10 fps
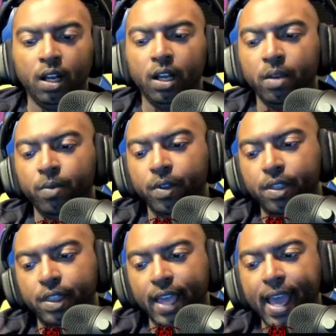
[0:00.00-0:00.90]
And
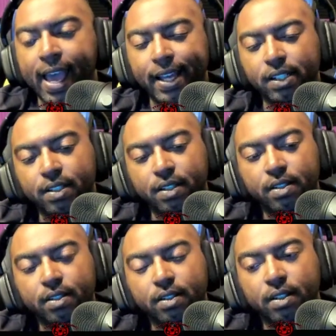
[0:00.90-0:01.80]
with
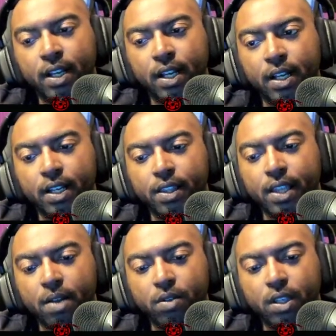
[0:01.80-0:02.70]
that,
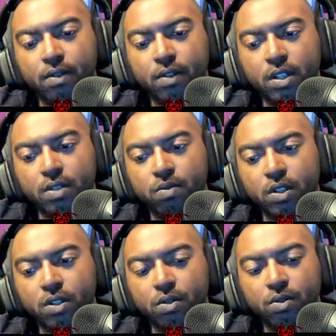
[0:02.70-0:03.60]
that will give us 1,
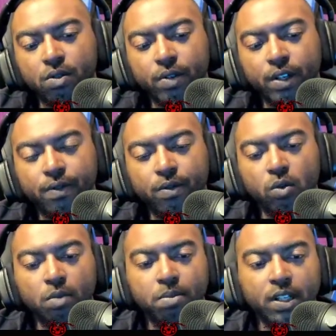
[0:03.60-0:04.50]
2, 3,
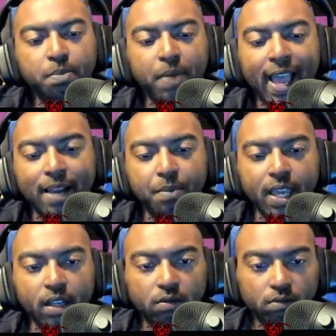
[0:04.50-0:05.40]
4 plus
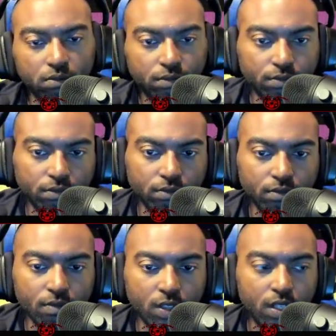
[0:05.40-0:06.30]
Padme.
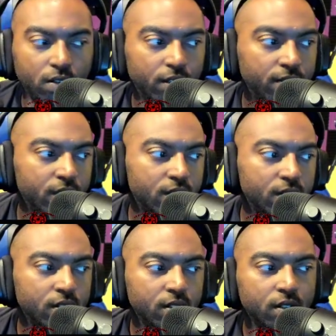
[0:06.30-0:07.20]
That'll give us
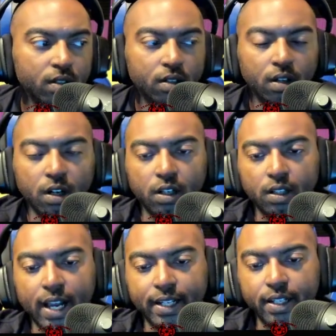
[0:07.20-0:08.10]
our
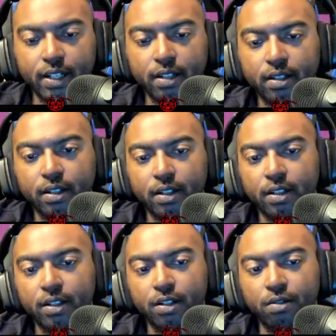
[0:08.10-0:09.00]
Galactic
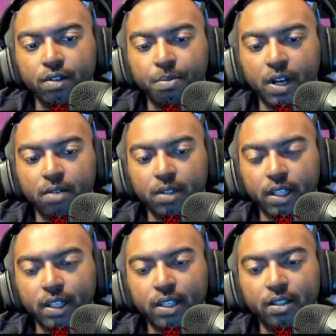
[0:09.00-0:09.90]

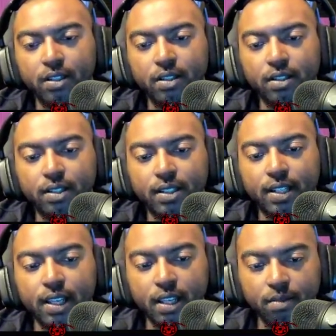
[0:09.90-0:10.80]
Republic
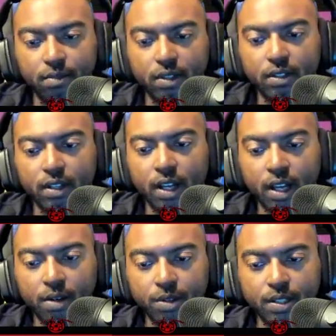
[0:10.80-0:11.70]
team,
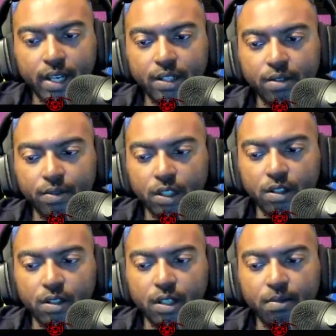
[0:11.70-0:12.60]
which is actually a really
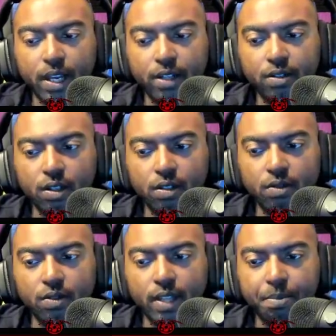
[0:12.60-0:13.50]
good team to actually
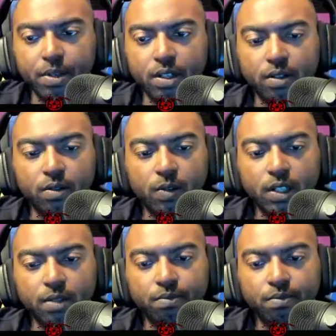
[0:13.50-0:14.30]
use, that particular one.